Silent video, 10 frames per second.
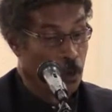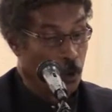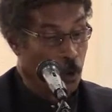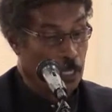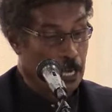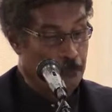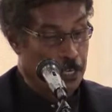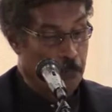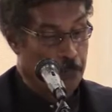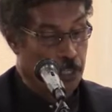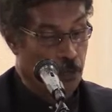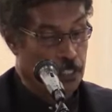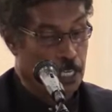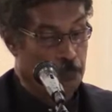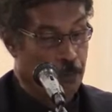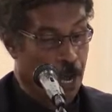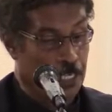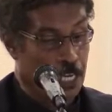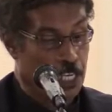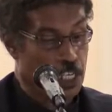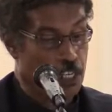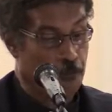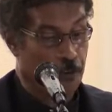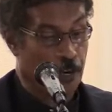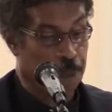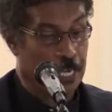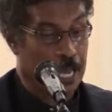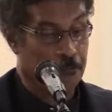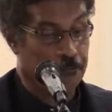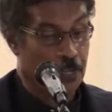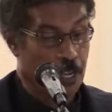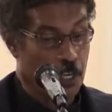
Old covenant produces bondage to fear of death.